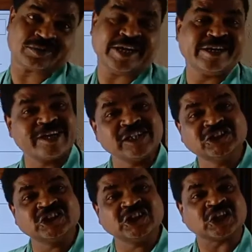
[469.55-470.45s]

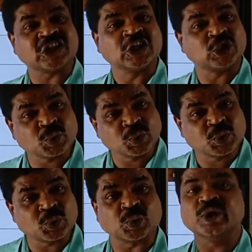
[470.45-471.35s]
indulging
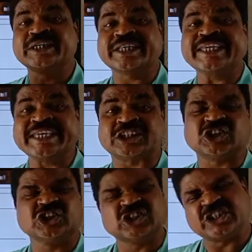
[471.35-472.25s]
to
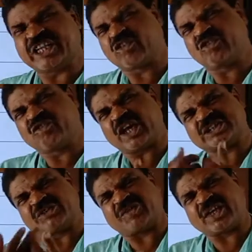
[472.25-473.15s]
teach their own
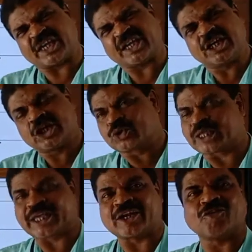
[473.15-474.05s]
philosophy to
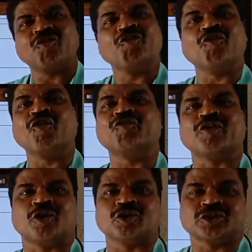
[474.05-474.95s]
their own
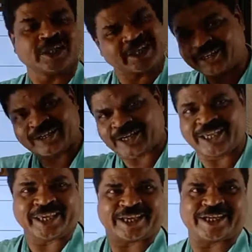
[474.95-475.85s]
fellows in
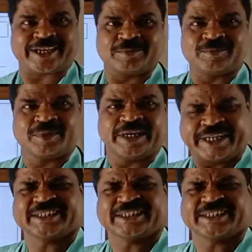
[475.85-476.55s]
Greek. It